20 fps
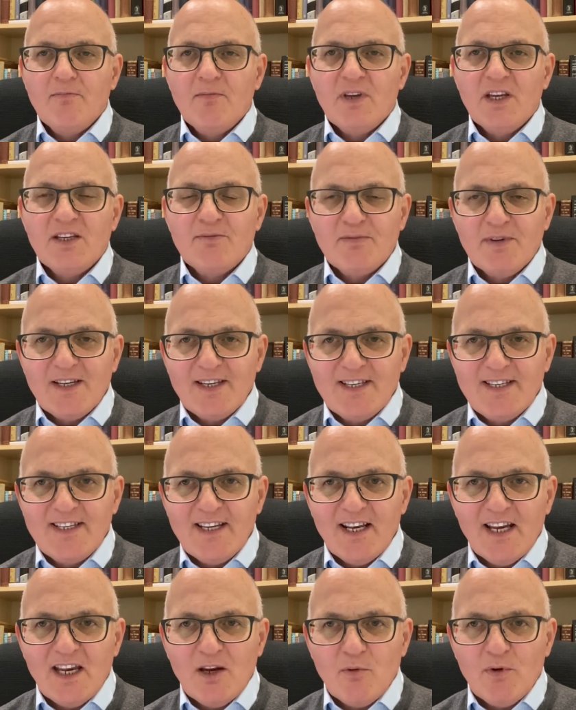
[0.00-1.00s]
He's been
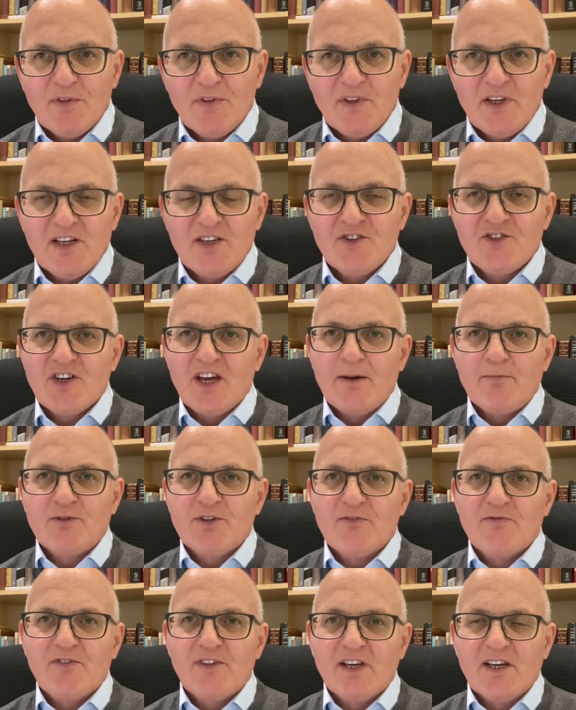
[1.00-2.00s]
dealing with these types
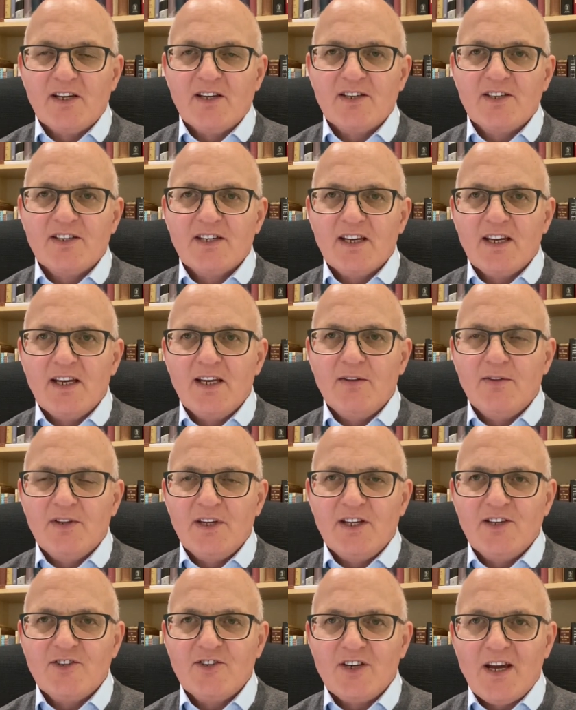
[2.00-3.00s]
of things in
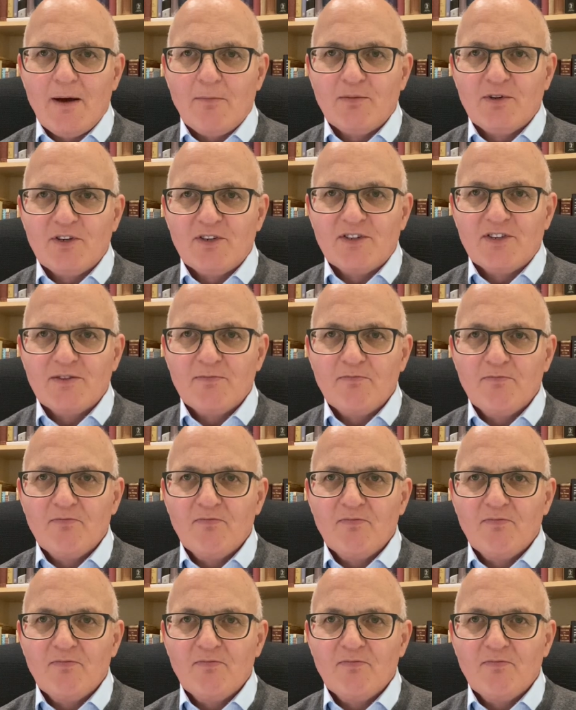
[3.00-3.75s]
these chapters.